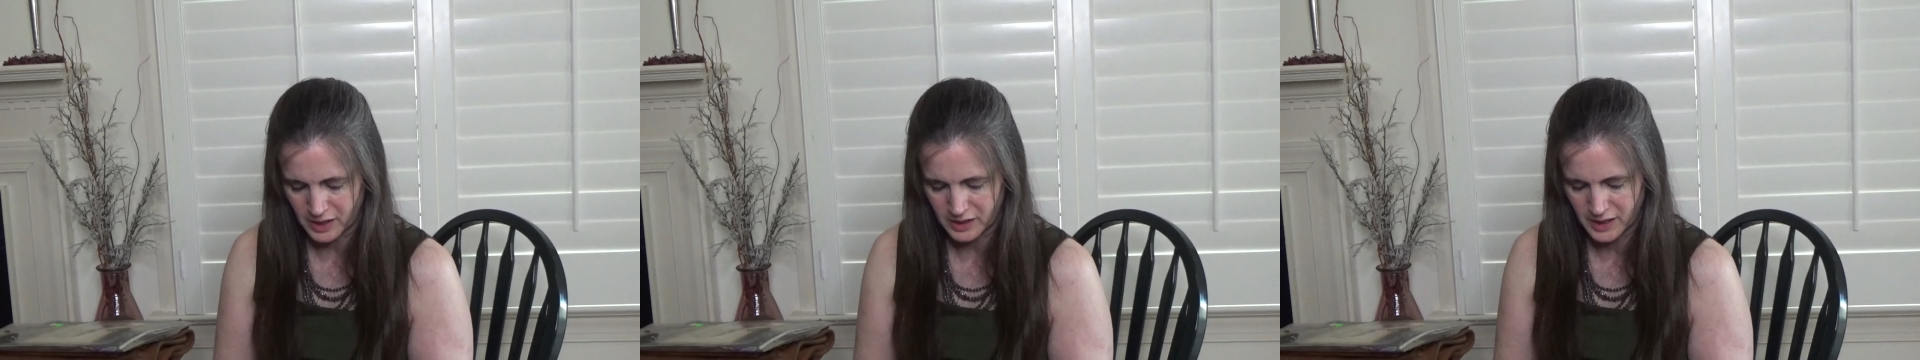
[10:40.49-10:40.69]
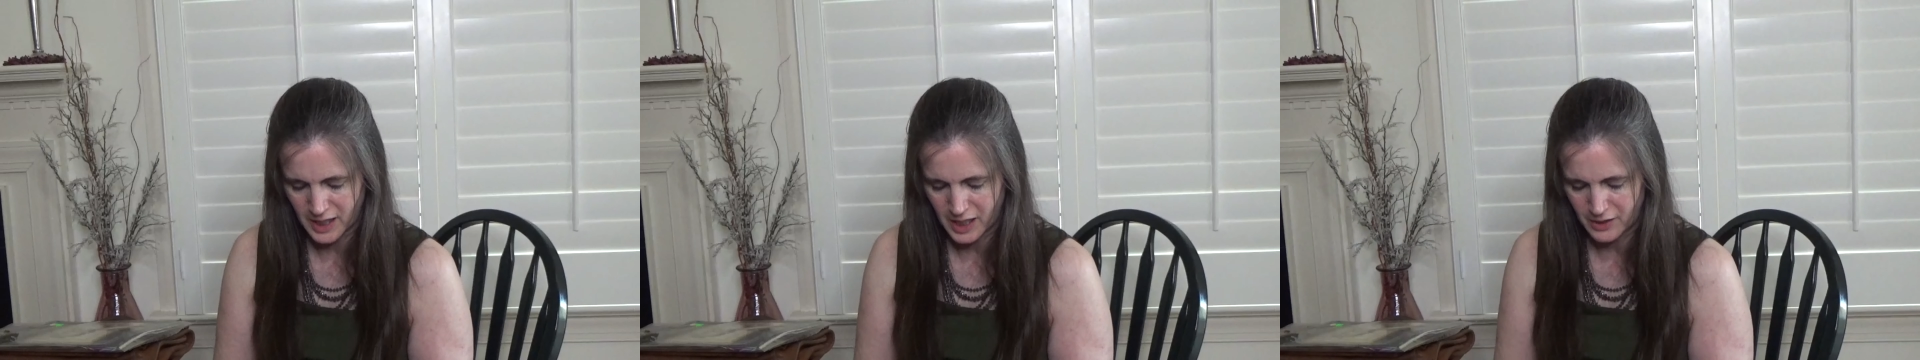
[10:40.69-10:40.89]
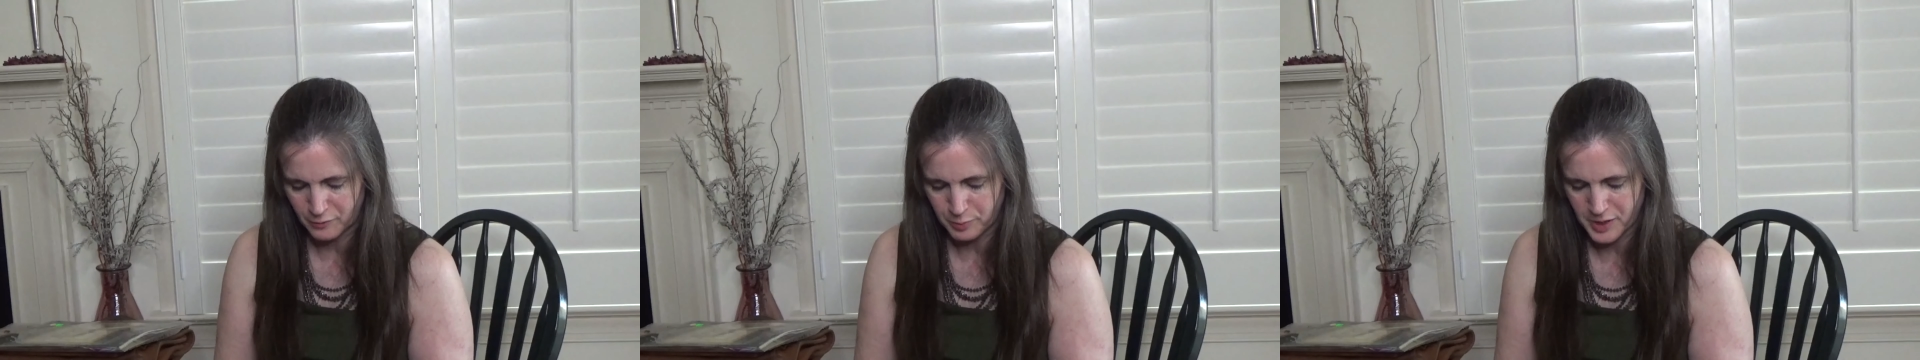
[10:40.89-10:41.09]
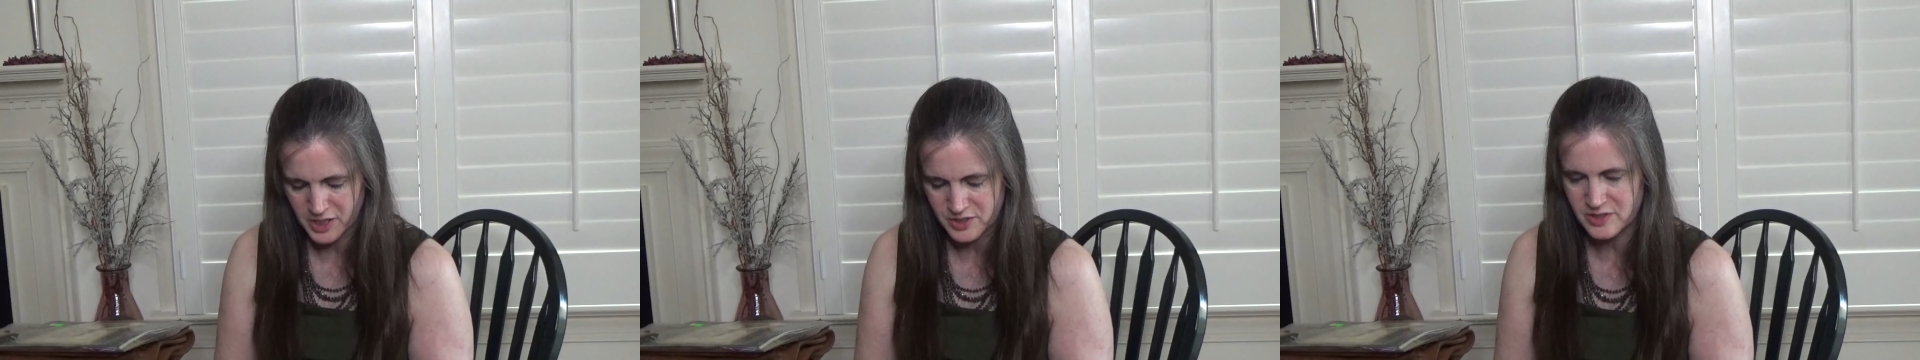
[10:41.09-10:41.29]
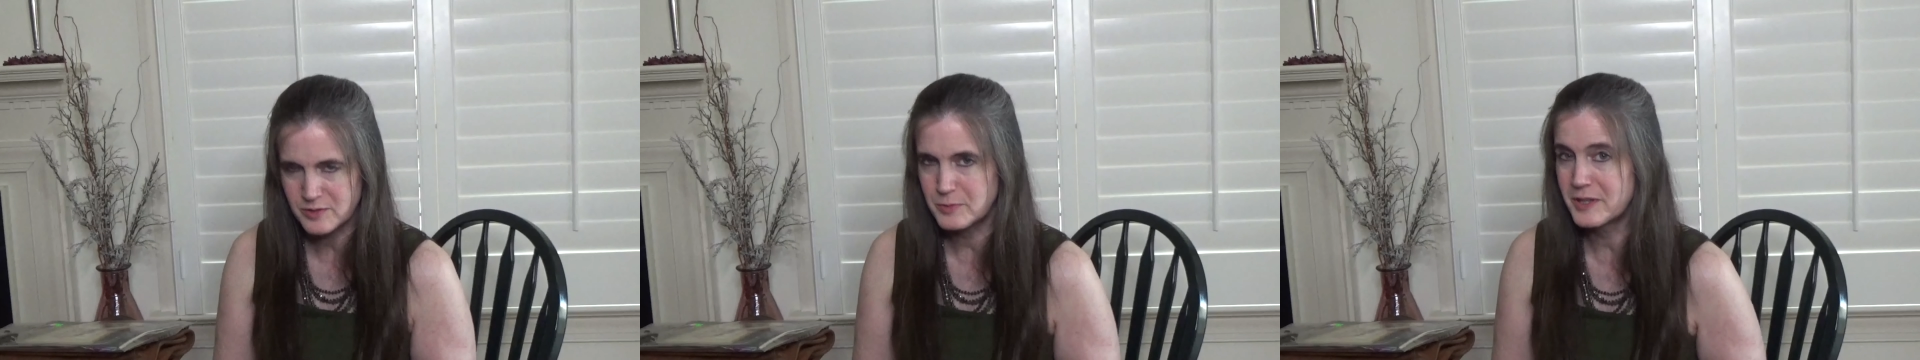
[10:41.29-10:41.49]
a lot of
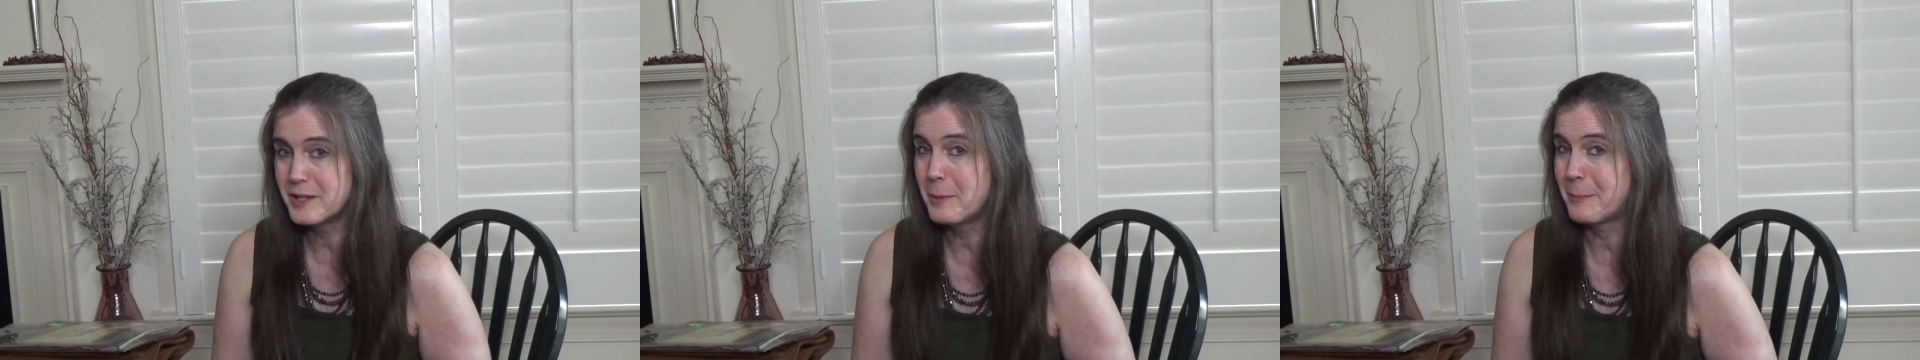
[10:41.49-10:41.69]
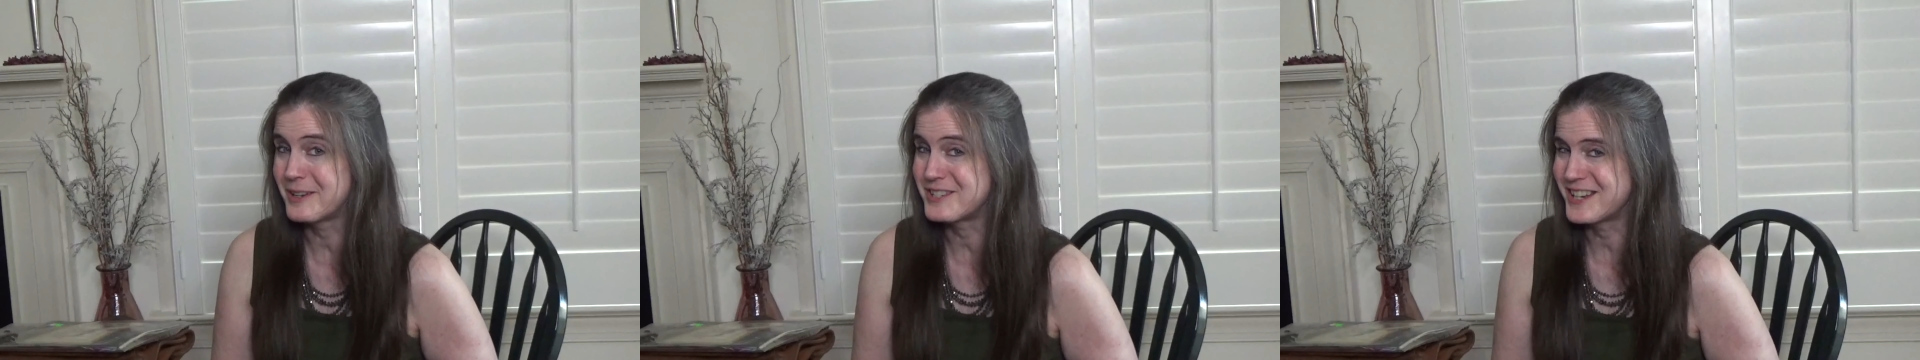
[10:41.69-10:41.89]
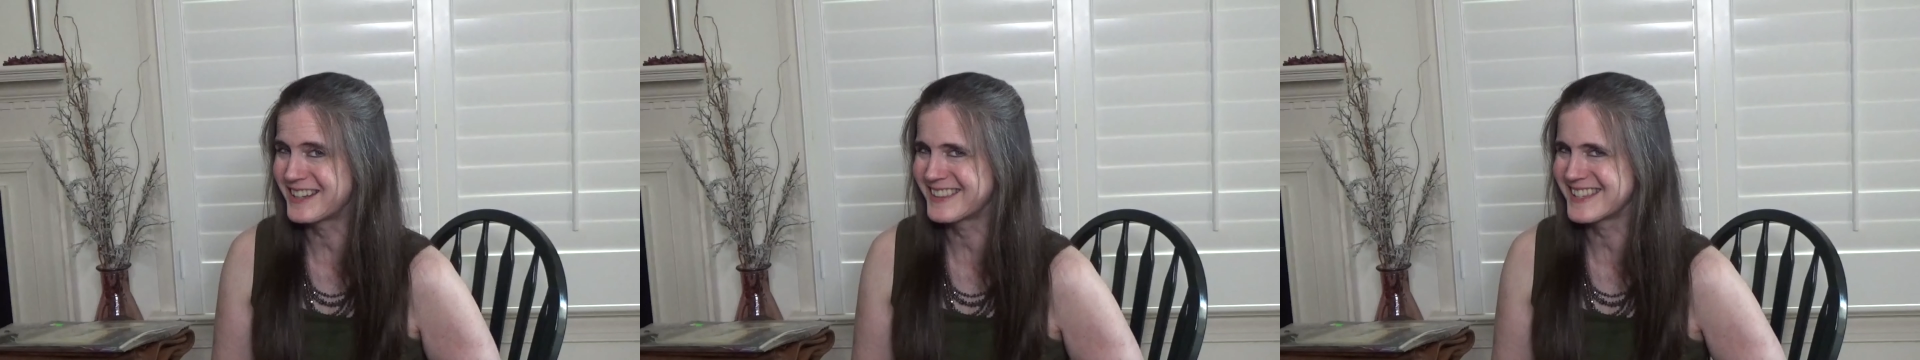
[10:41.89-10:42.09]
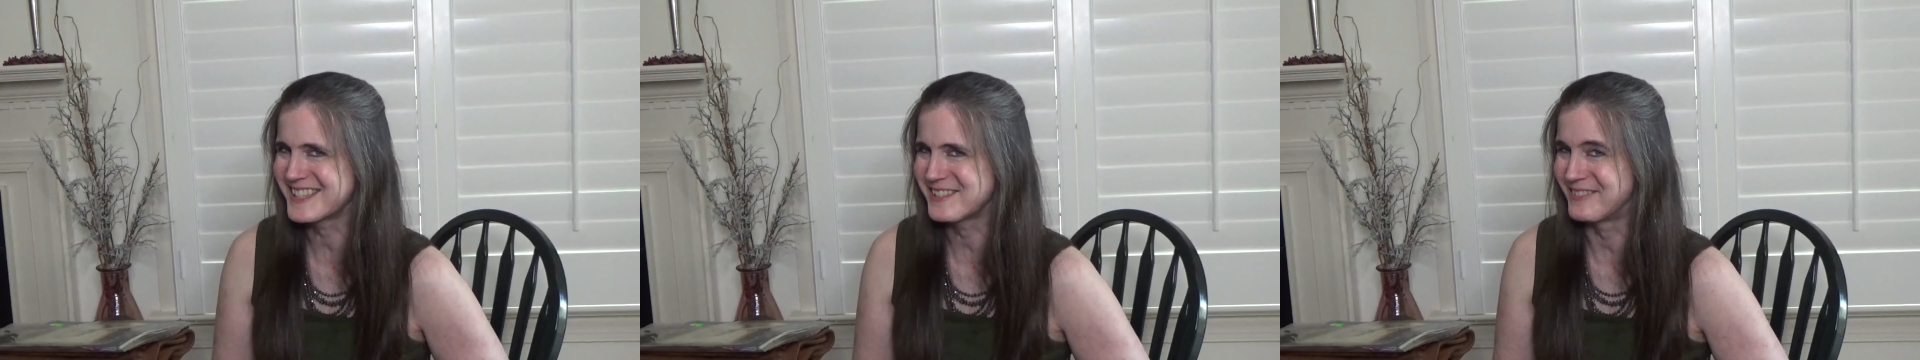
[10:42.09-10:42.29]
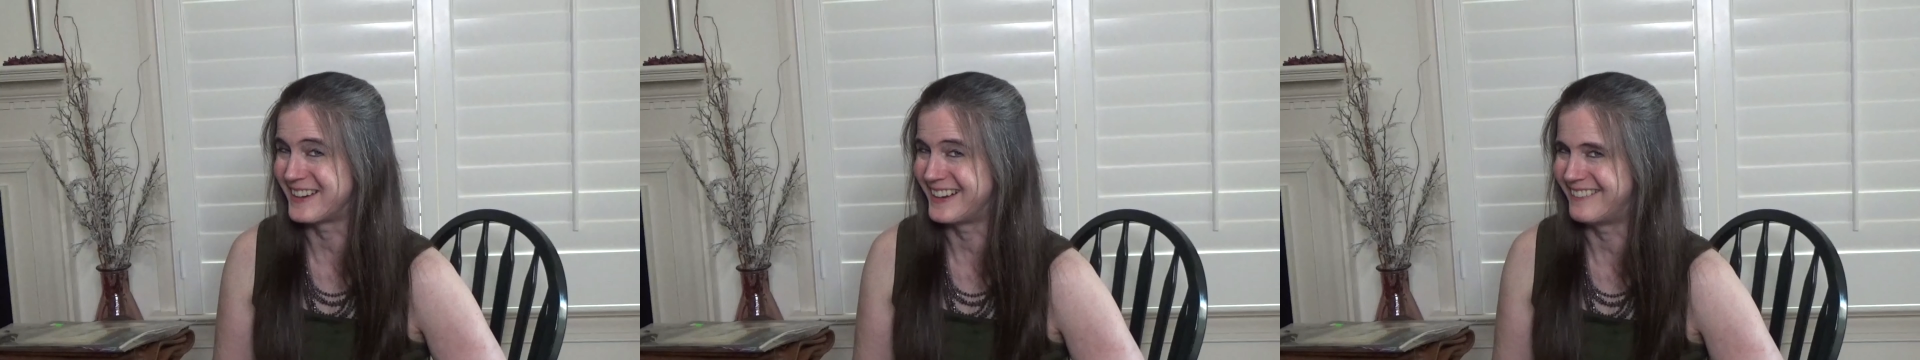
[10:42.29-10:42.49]
projects with it, but check
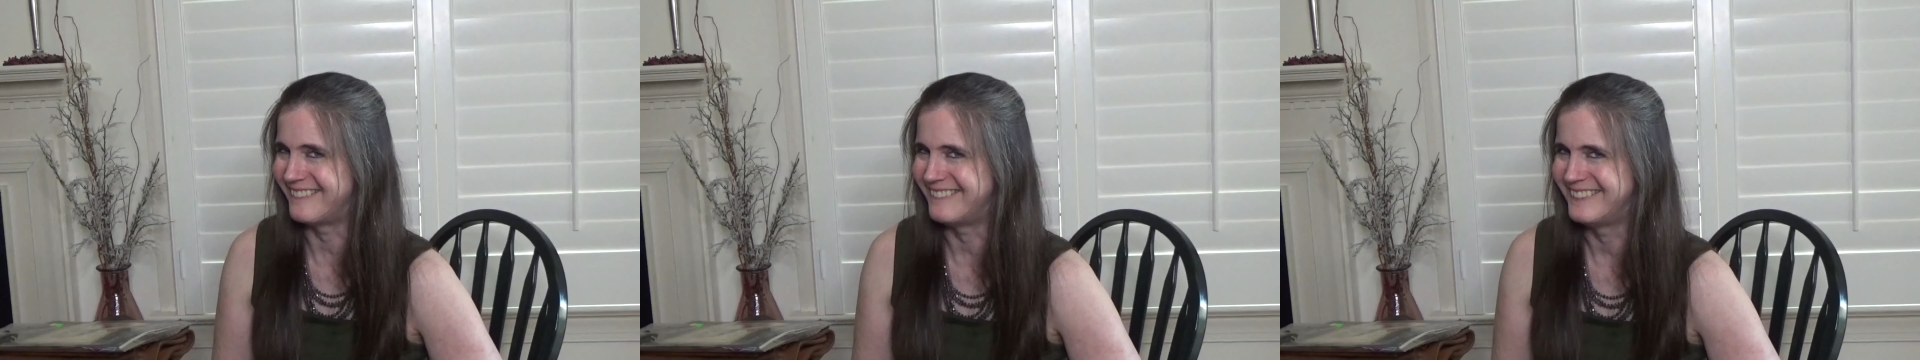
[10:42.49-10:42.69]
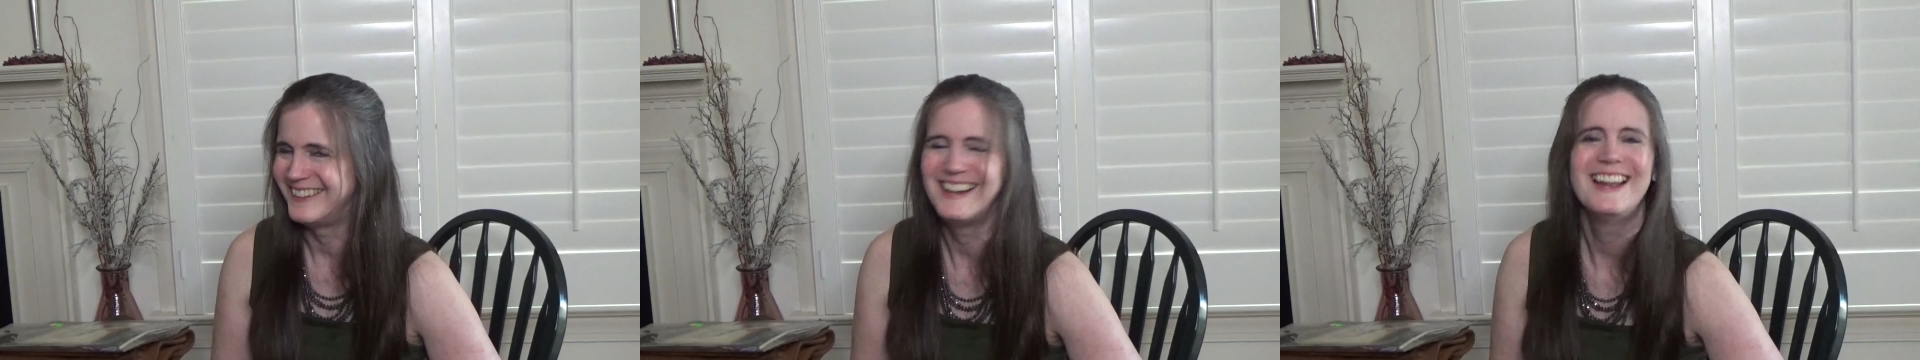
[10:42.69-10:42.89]
this one out.